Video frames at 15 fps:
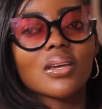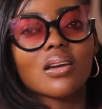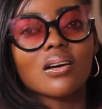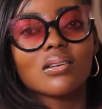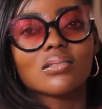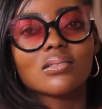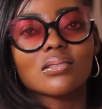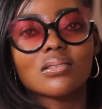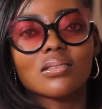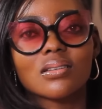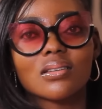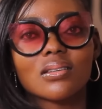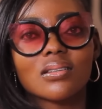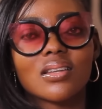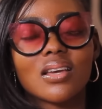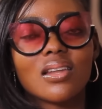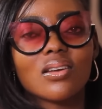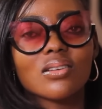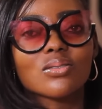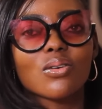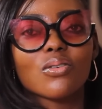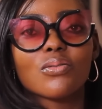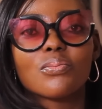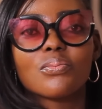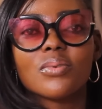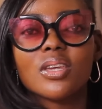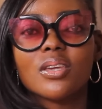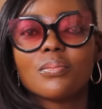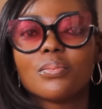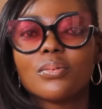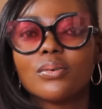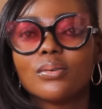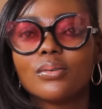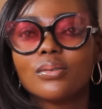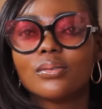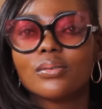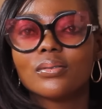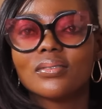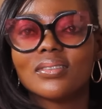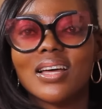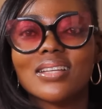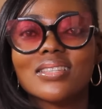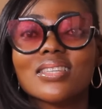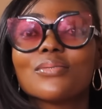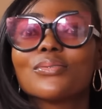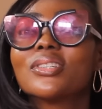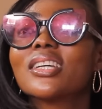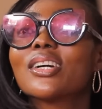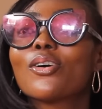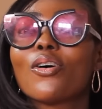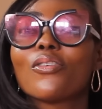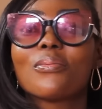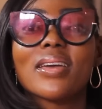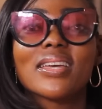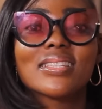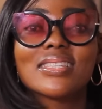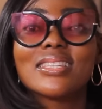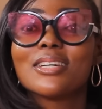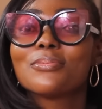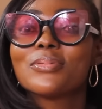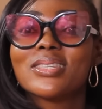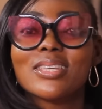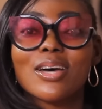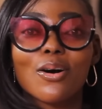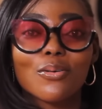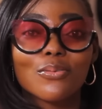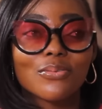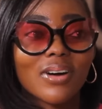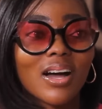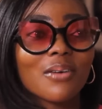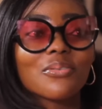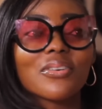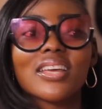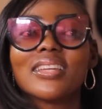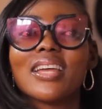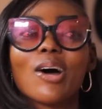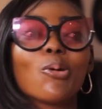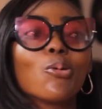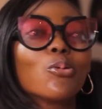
Because there are lots of people that even the government themselves have rendered